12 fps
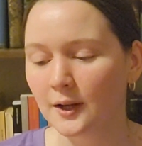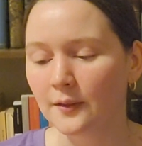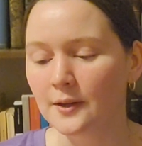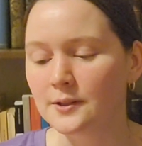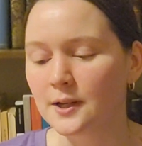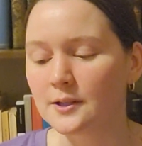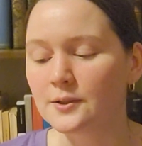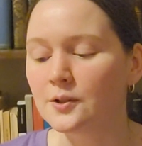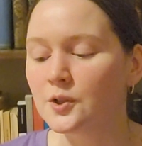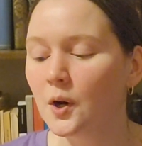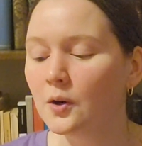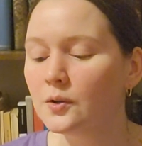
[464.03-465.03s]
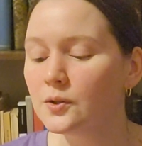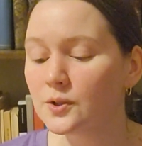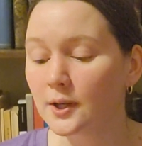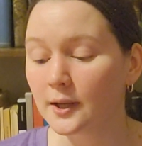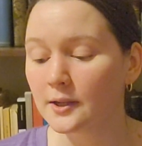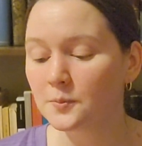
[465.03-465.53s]
that says the Charles
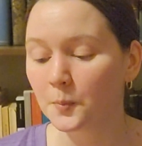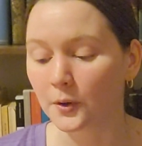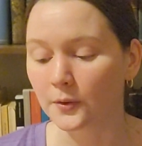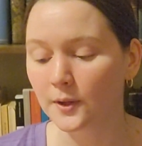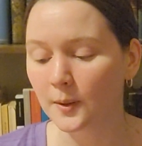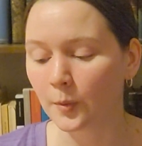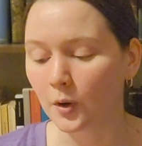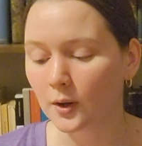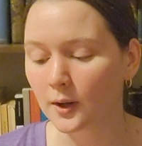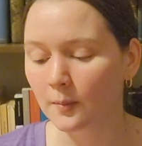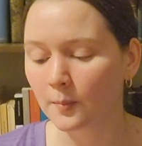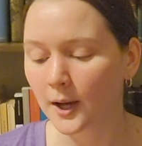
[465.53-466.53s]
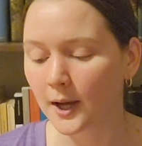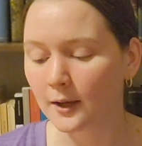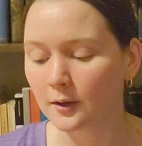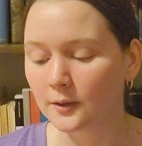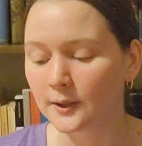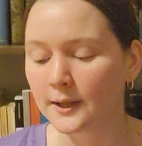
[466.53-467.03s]
Dickens birthday book
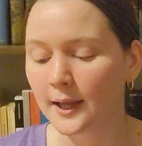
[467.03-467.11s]
compiled and